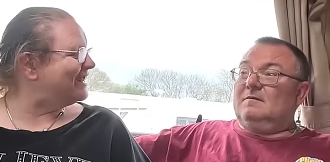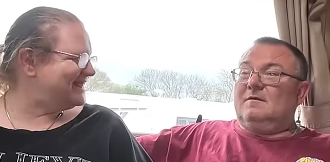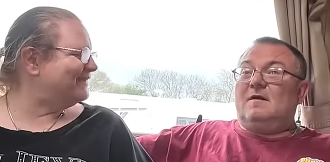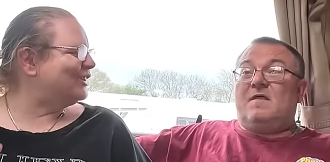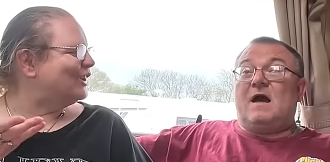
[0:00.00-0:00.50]
Speaker 1: to
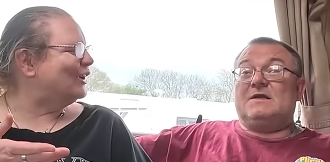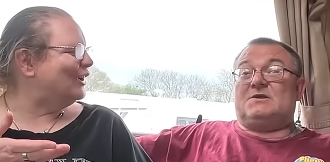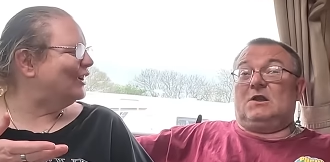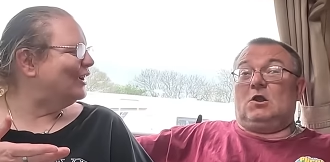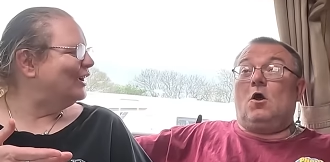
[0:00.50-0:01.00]
see if you That
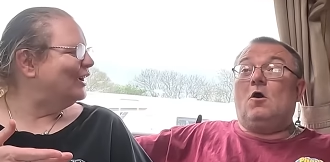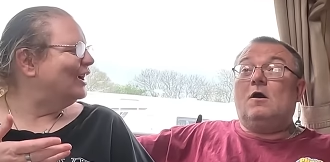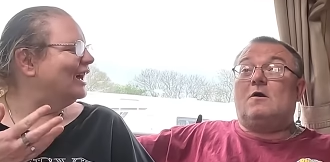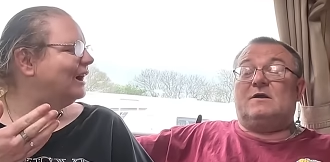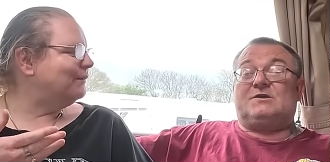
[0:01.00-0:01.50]
know. a long
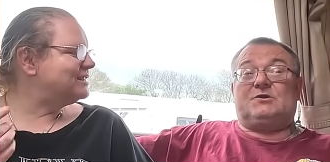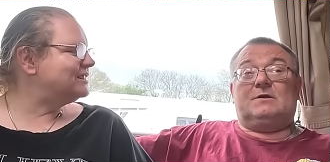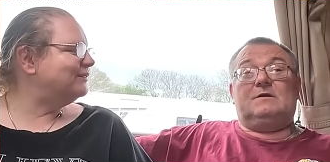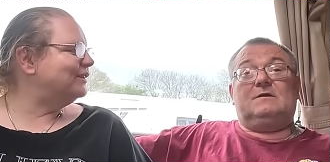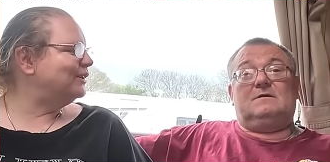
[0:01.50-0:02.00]
question. I want to
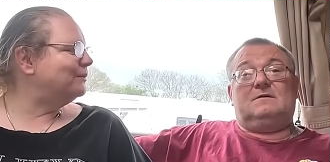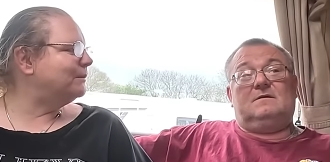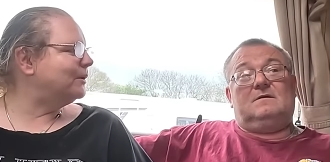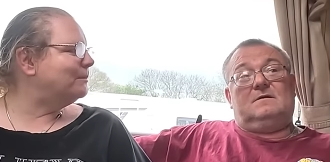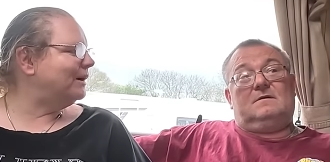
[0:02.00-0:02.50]
see if you know where
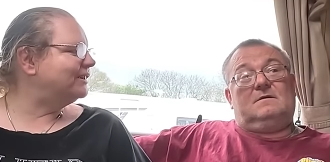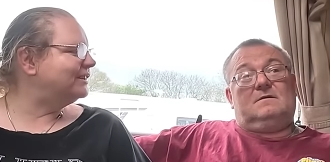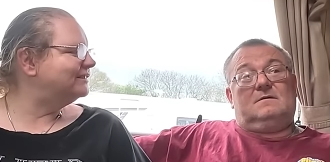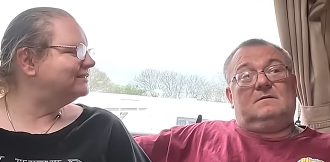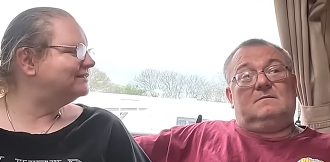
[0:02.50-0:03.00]
we got
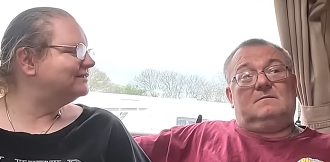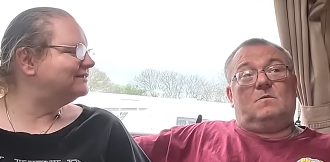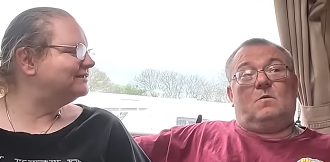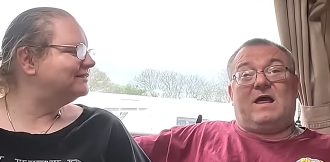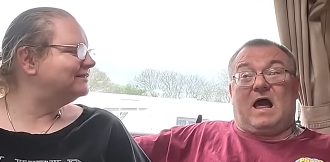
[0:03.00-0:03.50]
married.
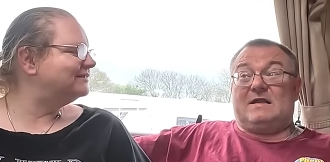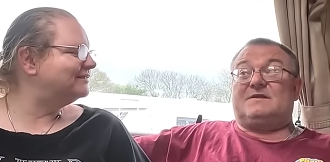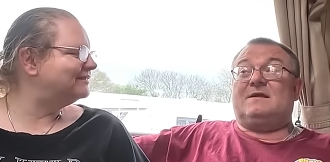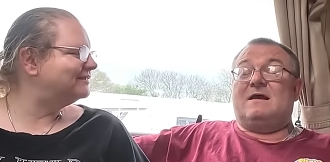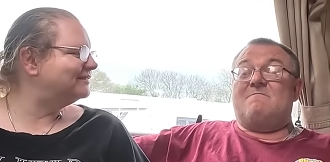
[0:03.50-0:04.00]
Speaker 2: We had
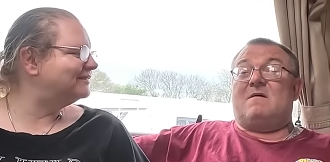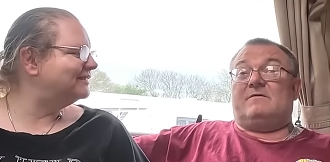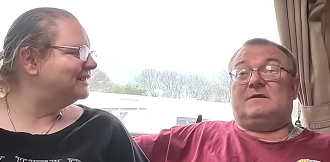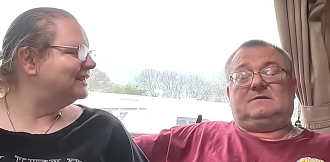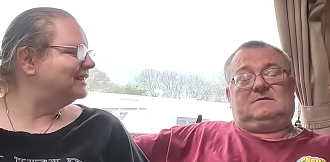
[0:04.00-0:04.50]
to get
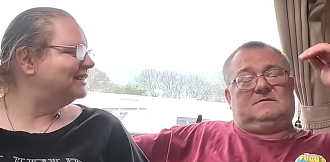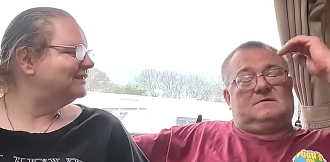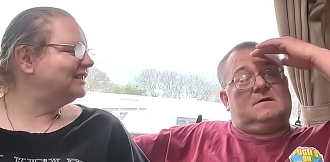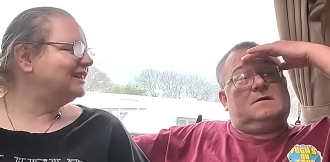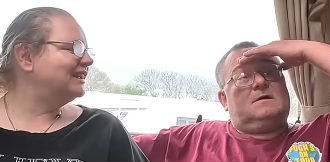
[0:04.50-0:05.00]
married.
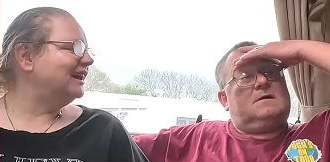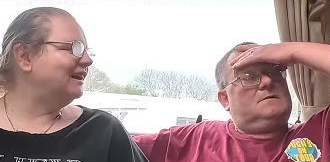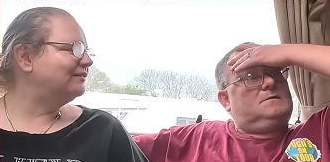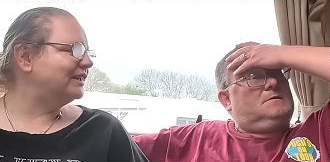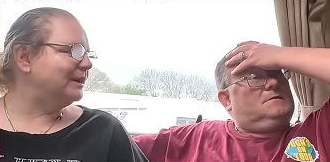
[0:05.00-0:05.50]
Uh,
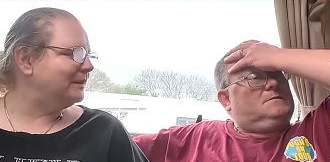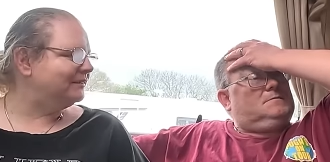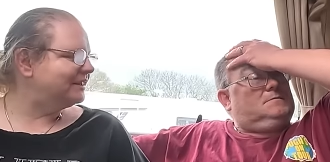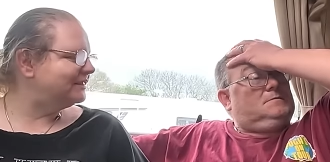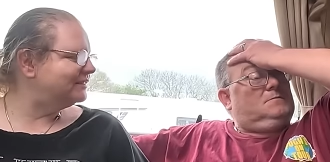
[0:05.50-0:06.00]
Speaker 1: Have to get
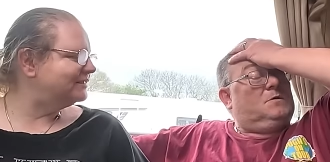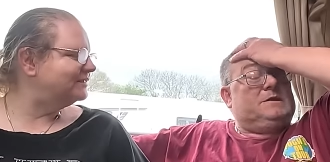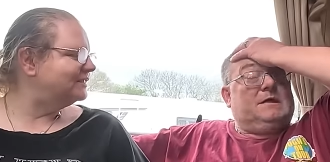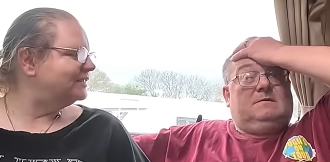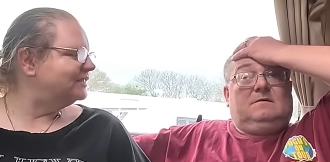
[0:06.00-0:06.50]
married. we
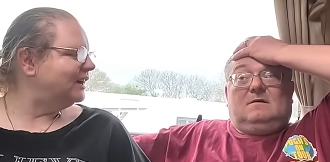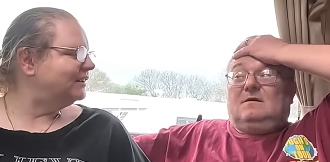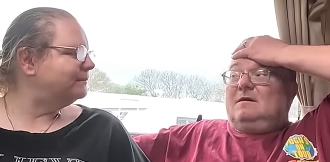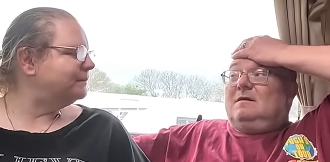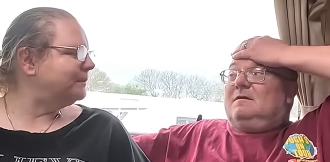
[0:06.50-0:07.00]
did. I
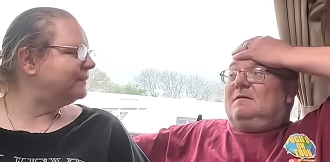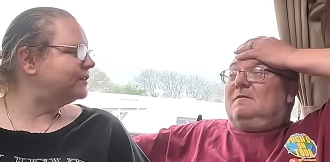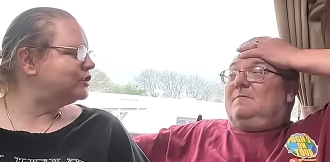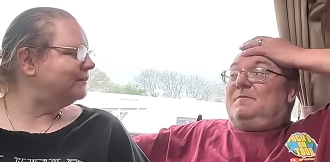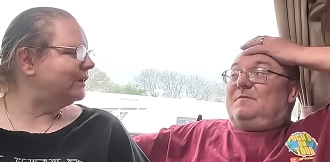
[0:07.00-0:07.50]
did my bit for
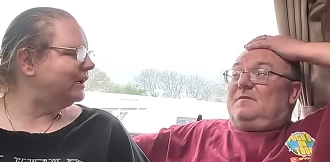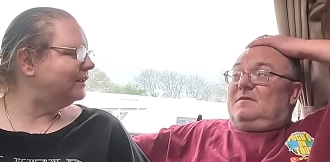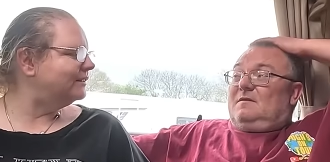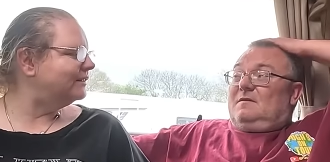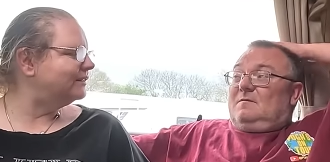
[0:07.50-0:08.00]
charity.
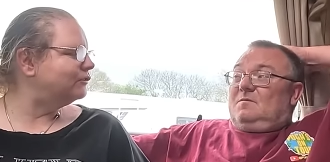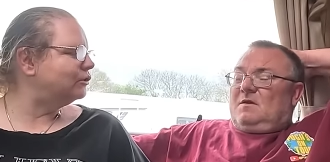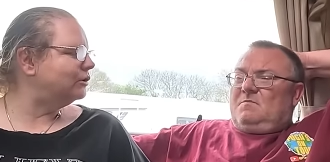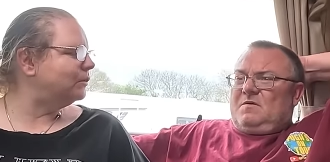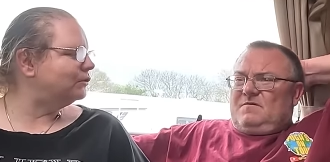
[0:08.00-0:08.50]

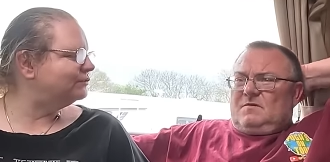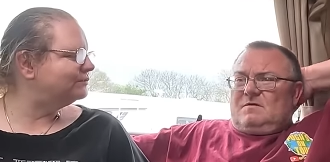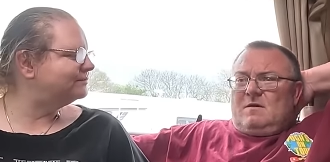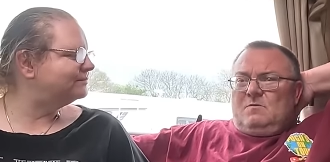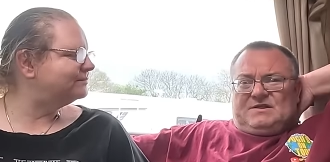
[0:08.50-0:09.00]
did,
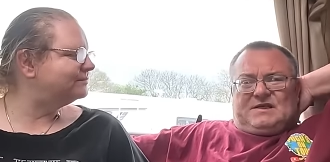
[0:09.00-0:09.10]
Speaker 2: it, was